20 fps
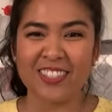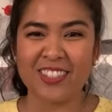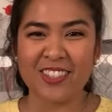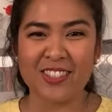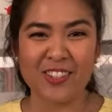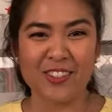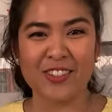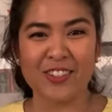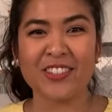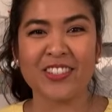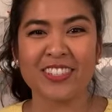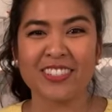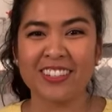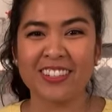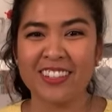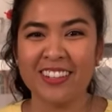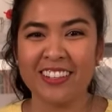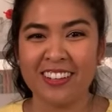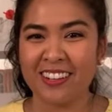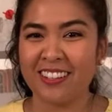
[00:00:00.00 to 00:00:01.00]

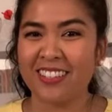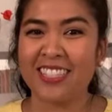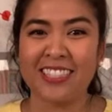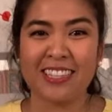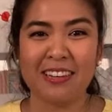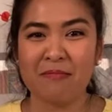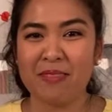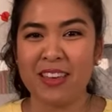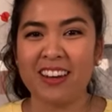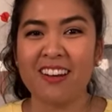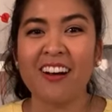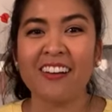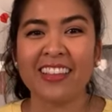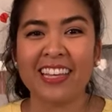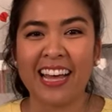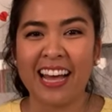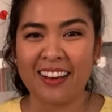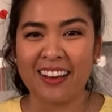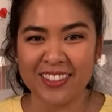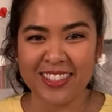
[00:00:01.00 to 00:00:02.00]
streusel cinnamon on
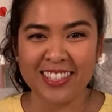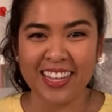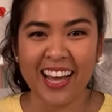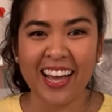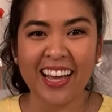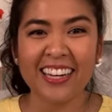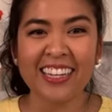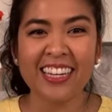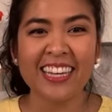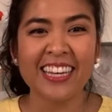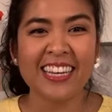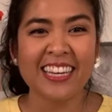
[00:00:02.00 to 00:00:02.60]
the outside.